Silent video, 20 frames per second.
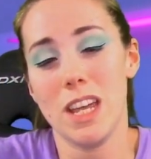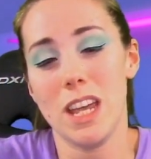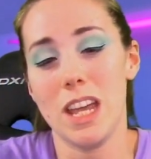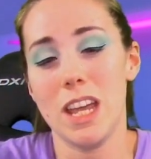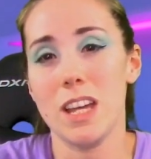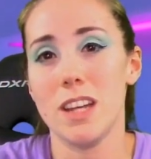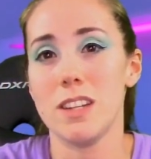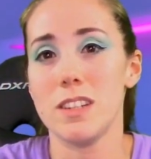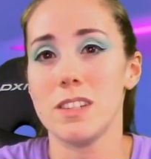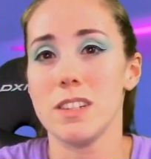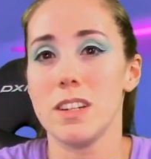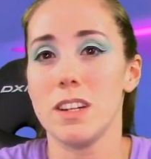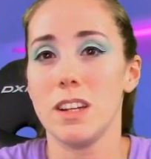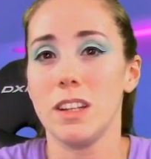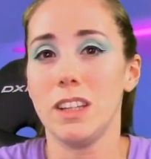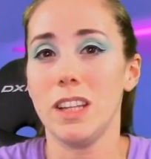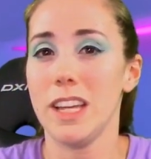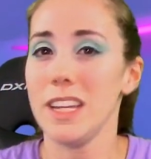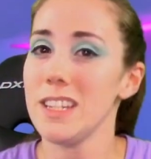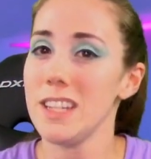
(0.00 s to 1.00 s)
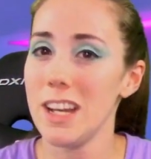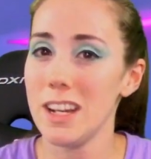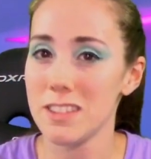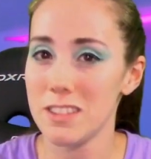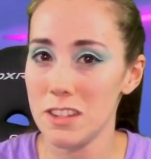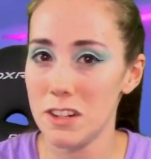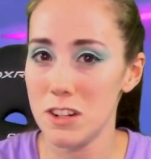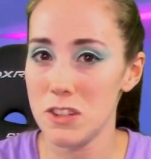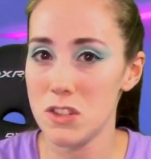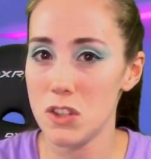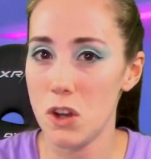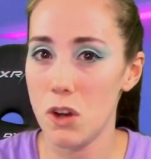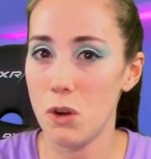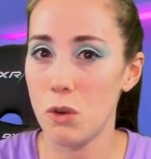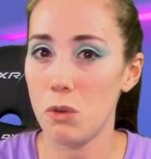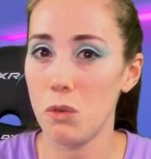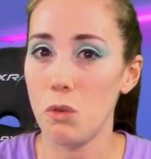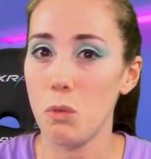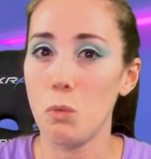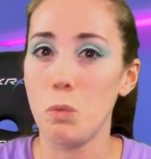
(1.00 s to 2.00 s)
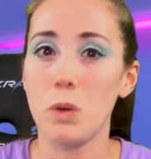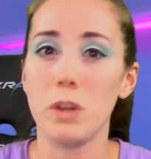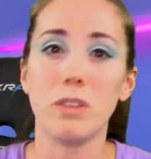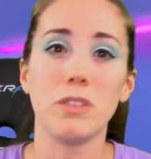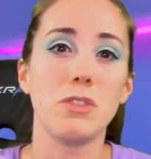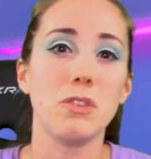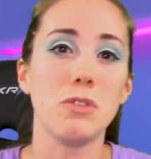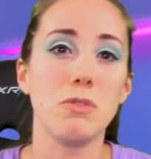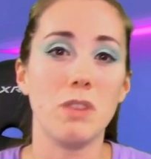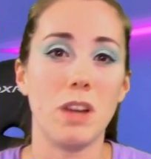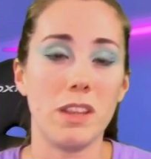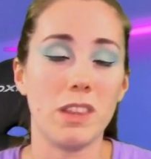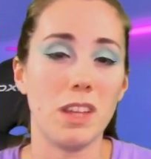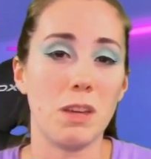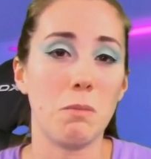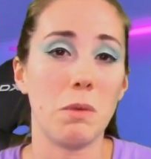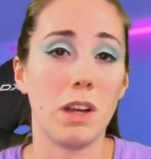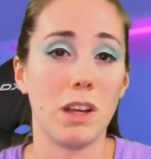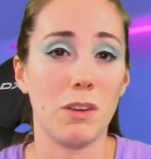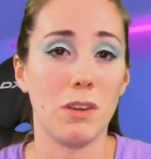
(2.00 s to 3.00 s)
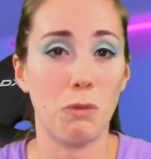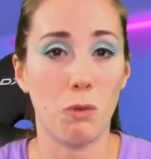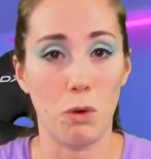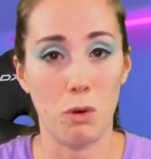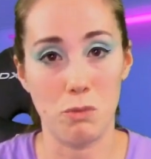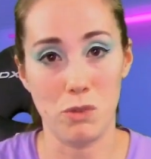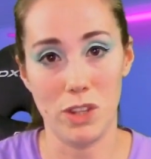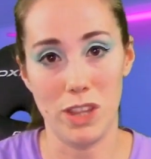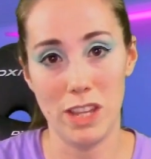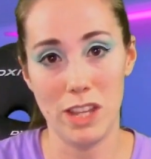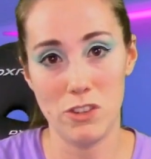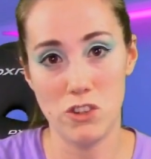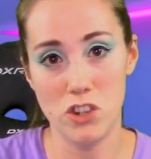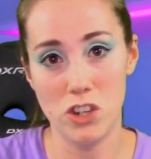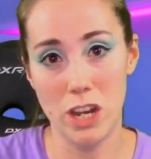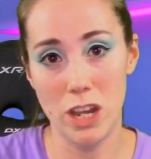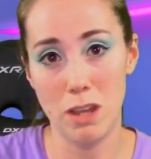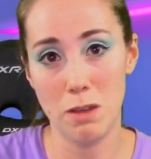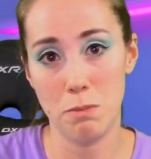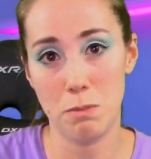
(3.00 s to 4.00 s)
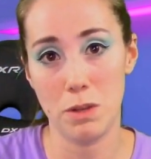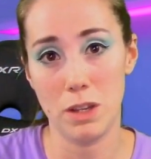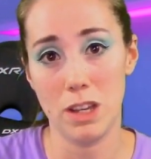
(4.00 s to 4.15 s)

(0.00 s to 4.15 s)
and latex on its own will do nothing but conform to that shape.